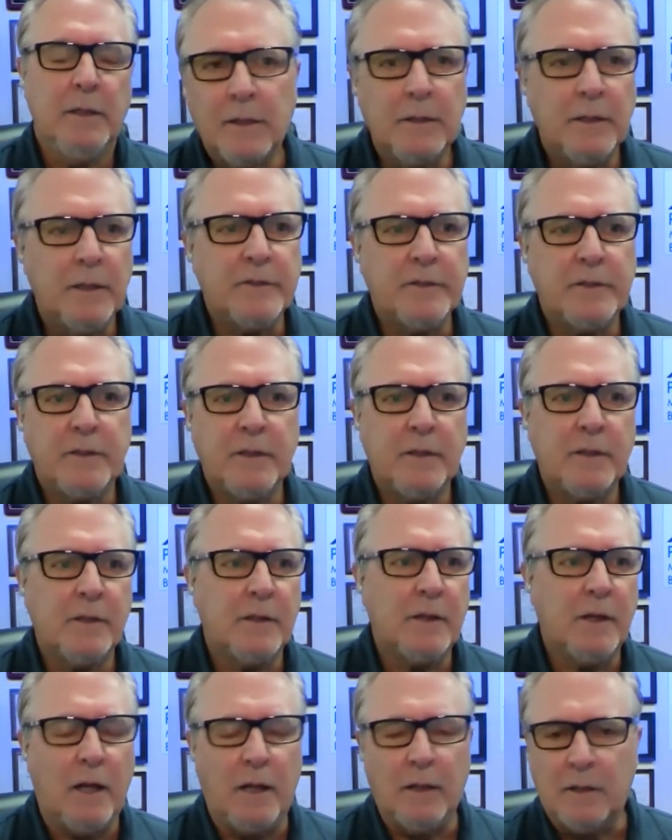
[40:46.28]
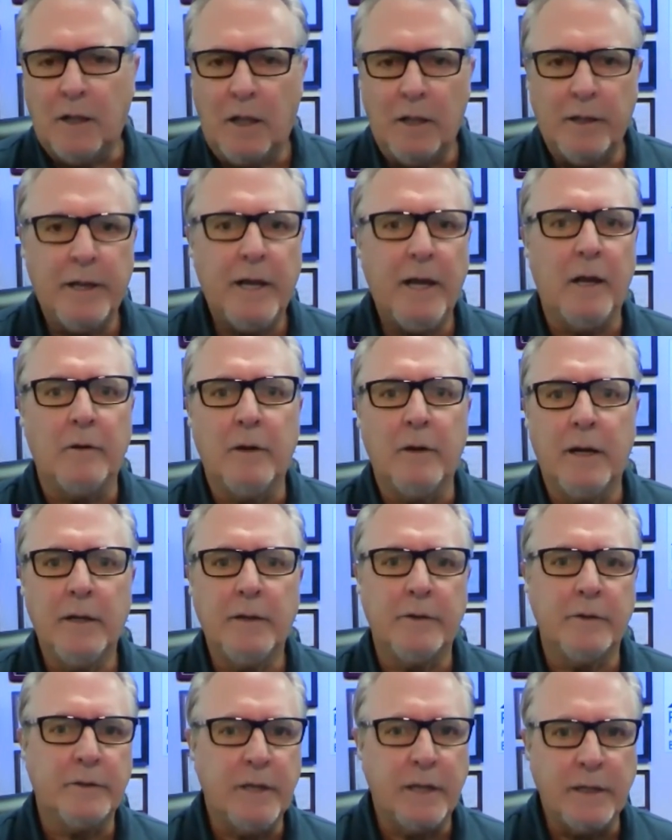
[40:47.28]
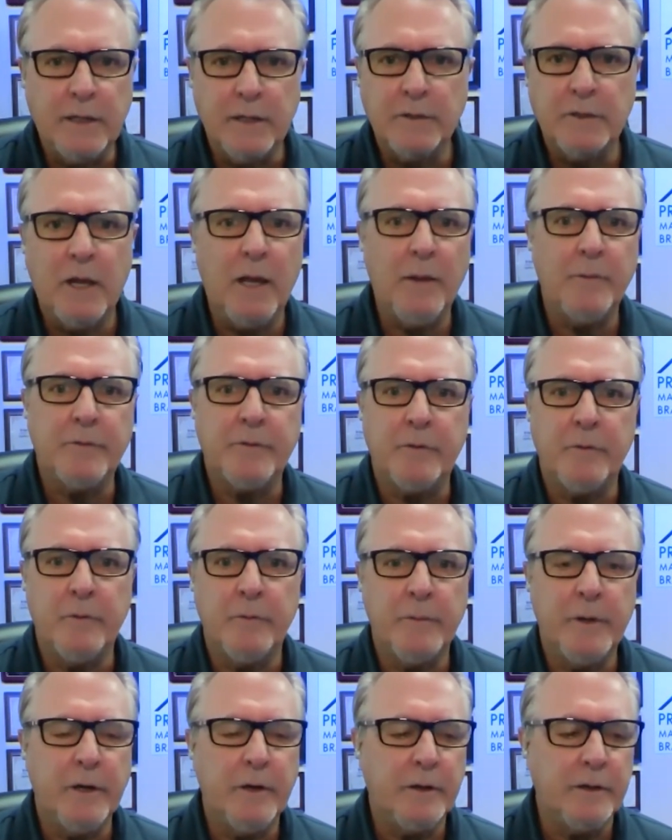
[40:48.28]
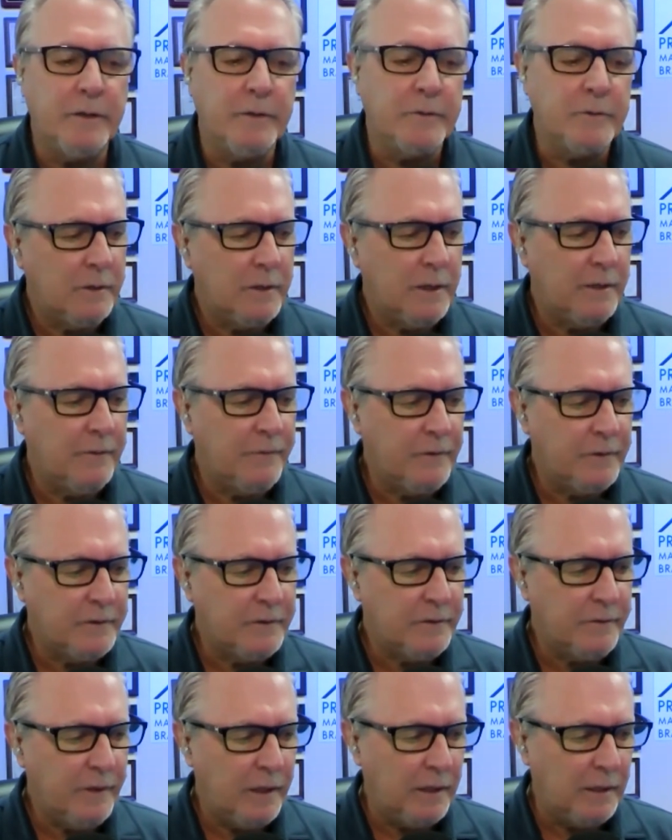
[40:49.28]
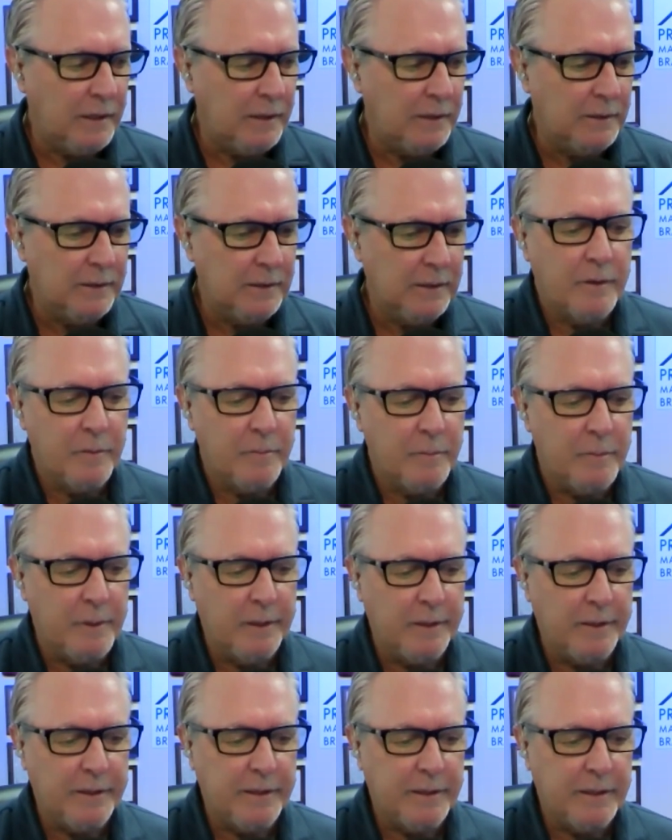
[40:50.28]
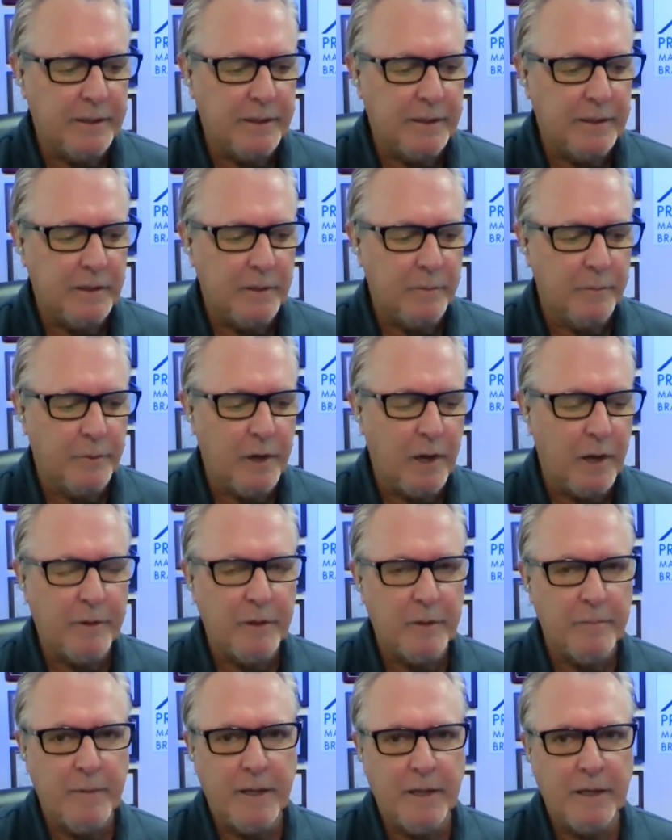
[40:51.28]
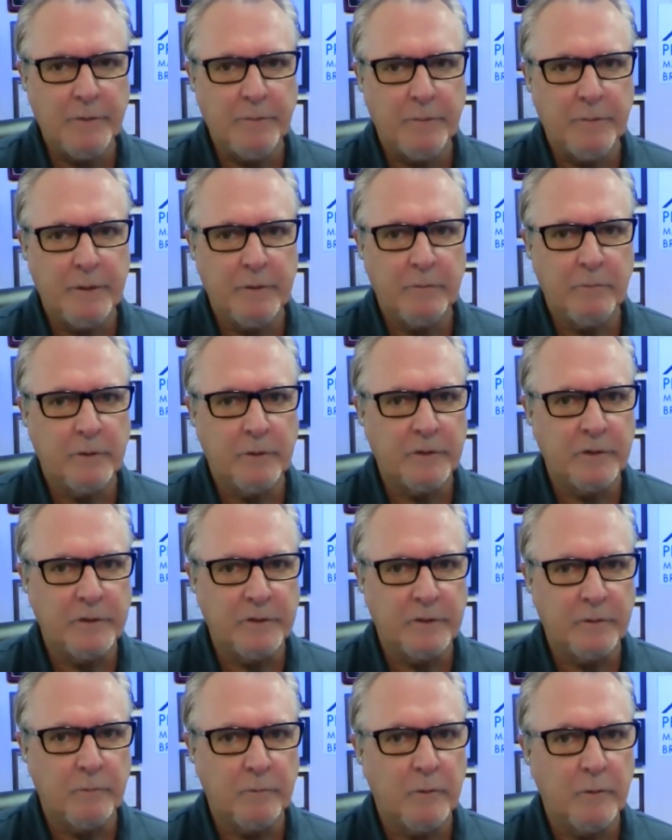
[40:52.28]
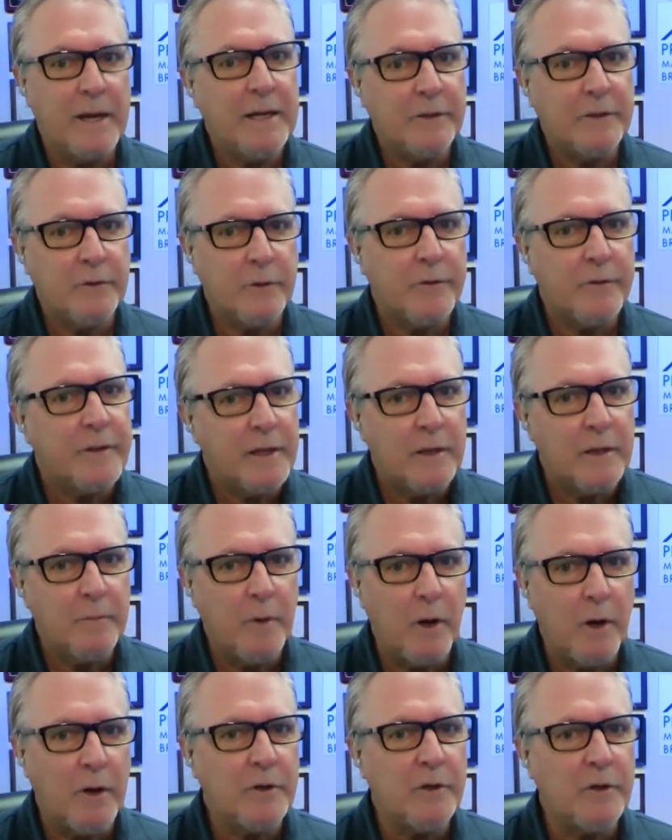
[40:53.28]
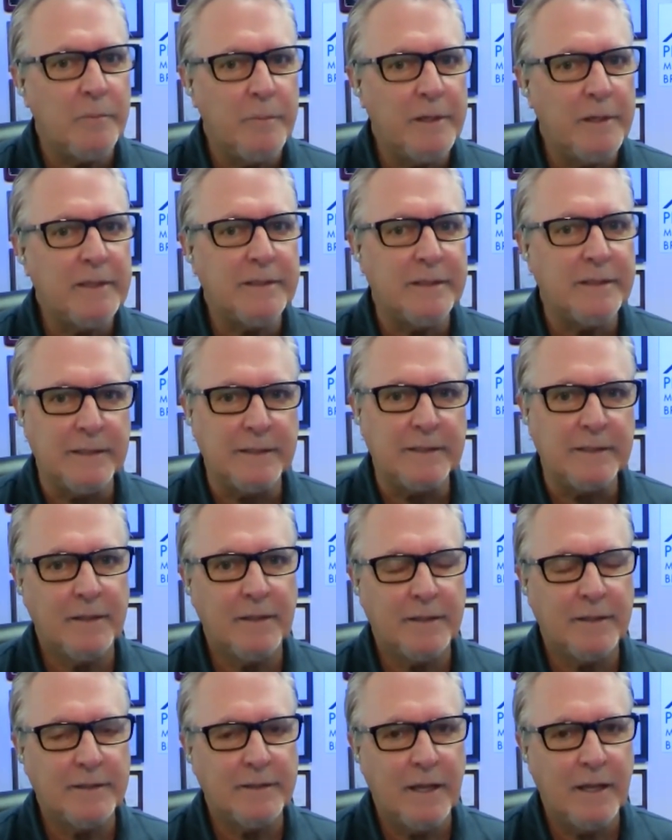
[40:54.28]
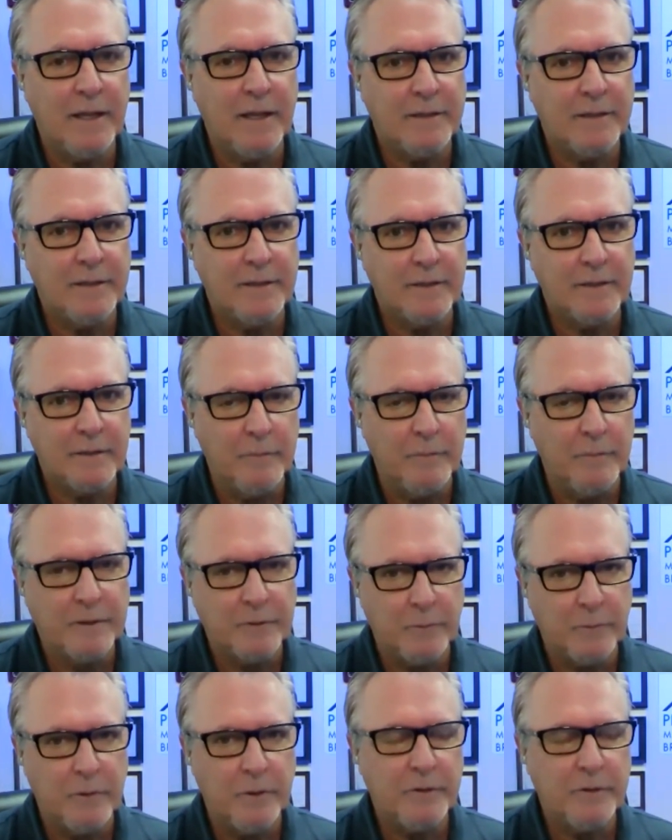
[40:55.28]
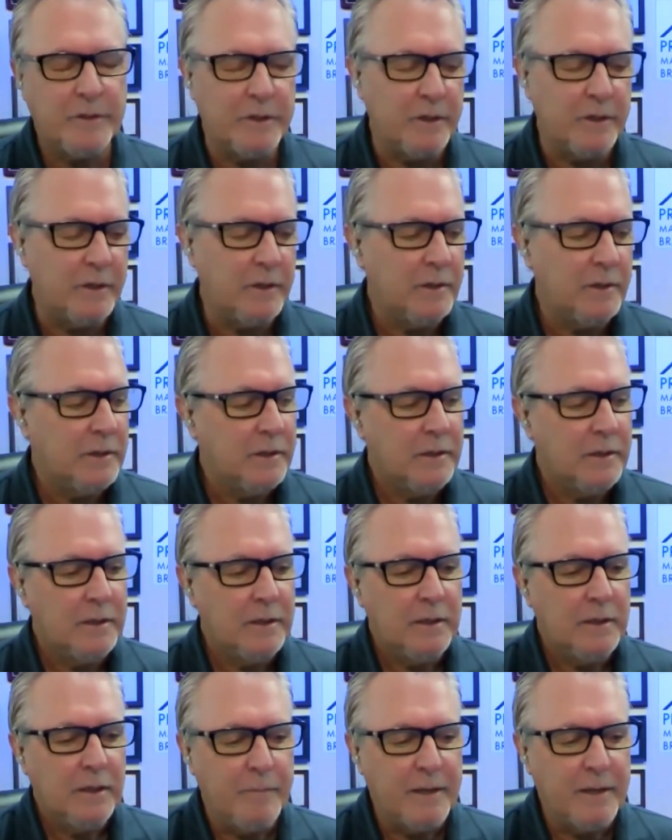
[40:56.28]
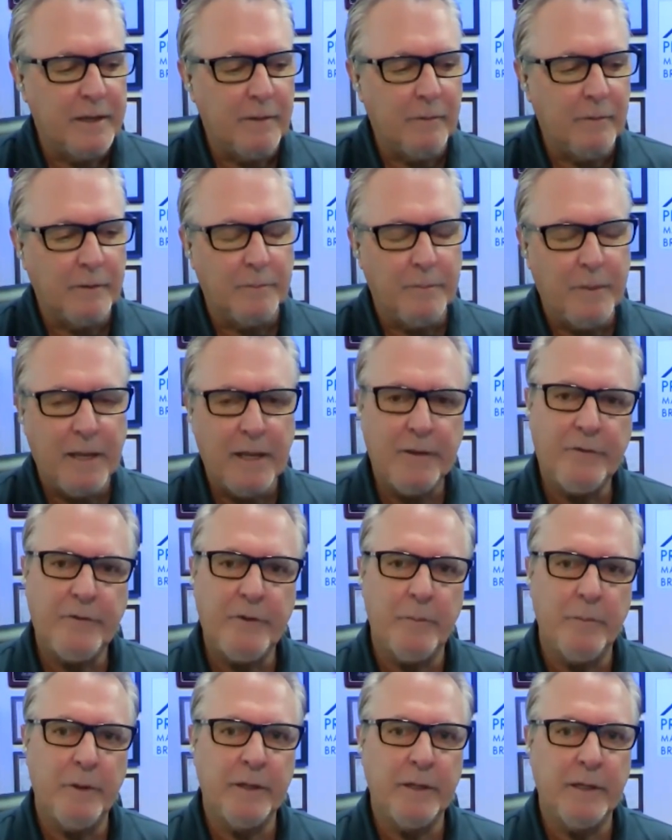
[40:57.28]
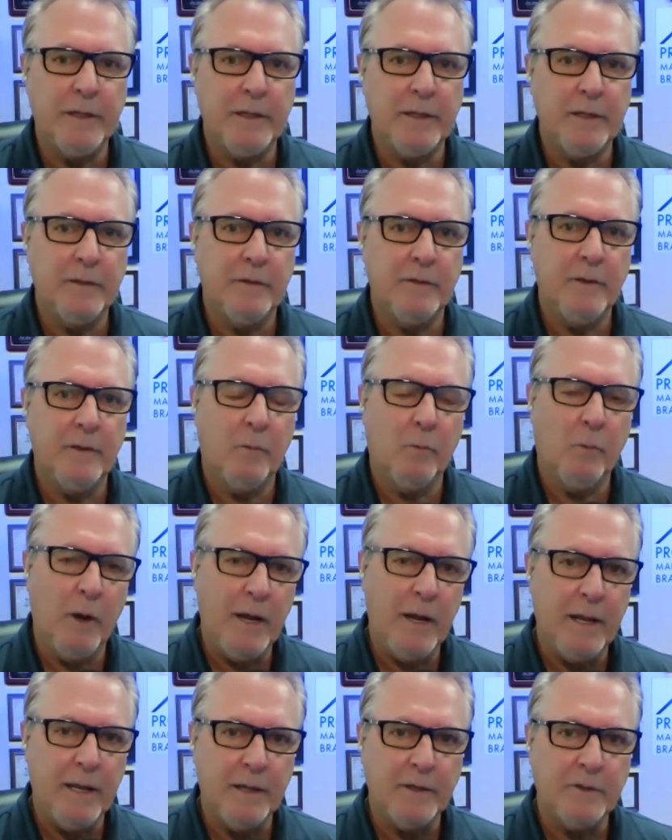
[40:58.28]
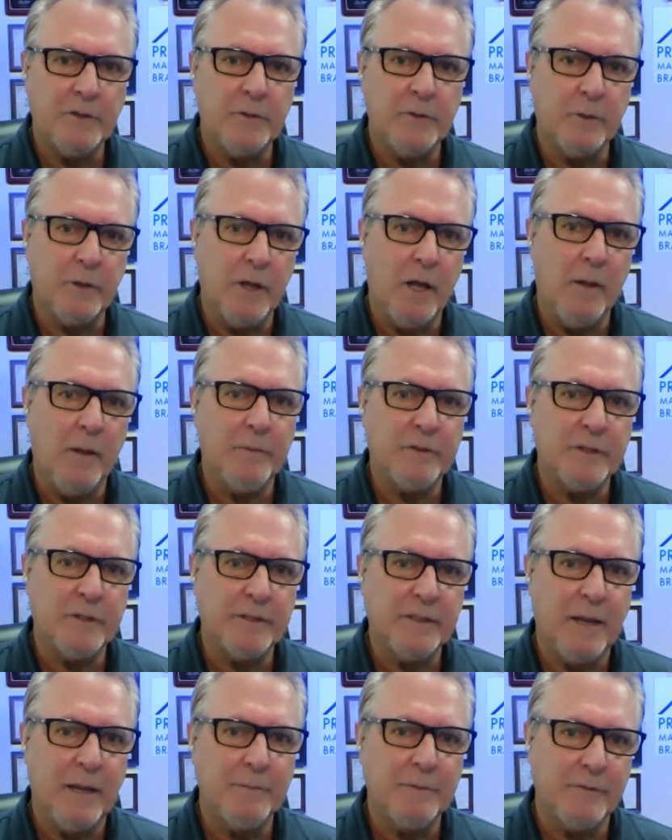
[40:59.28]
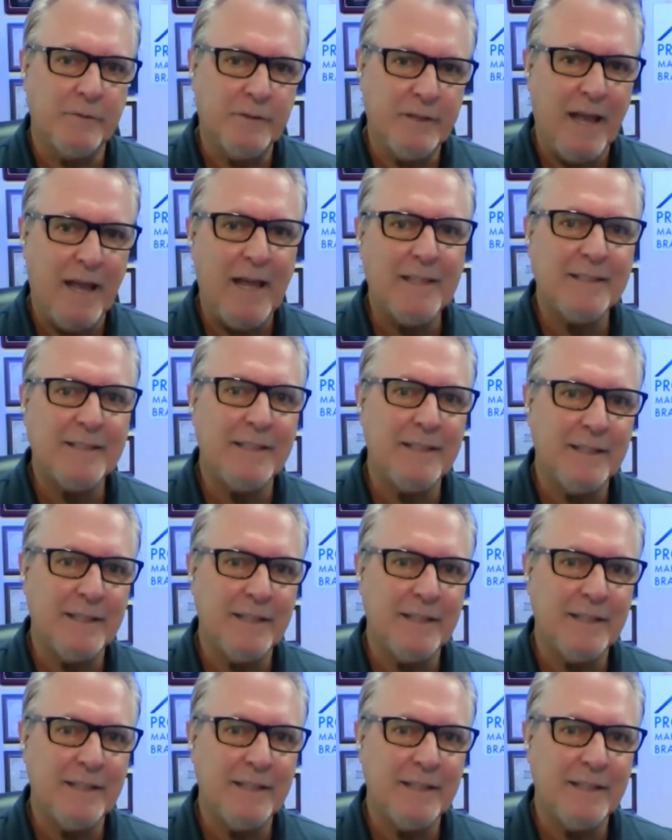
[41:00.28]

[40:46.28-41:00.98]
let's call it out, right? They're taking jobs from Americans. Okay, first of all, the ability in property management, which is a razor thin margin business, let's not mince words here, being able to pay somebody a wage to accomplish the types of tasks that